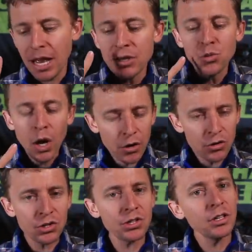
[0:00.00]
as
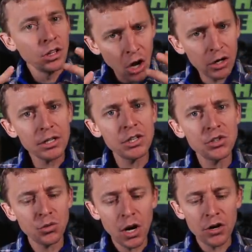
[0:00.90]
runners, long
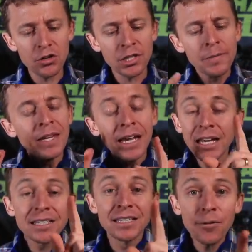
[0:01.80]
distance runners,
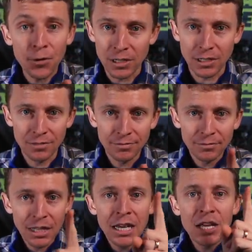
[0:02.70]
it's different.
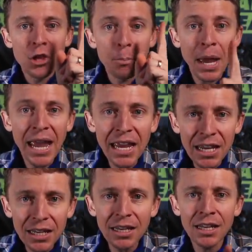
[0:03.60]
The
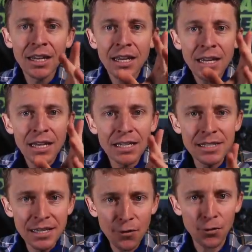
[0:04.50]
pain
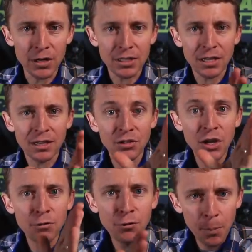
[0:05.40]
is different
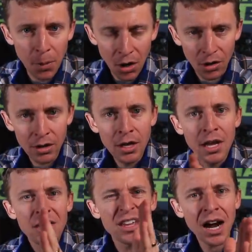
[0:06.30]
than football
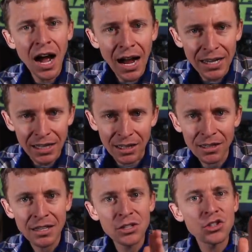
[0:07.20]
then hockey,
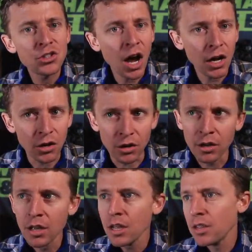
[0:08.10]
then soccer,
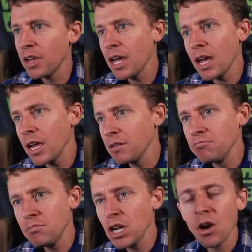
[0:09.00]

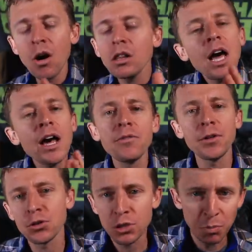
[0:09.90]
then, you know, a lot of
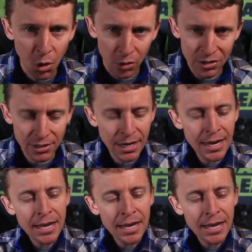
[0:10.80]
other sports.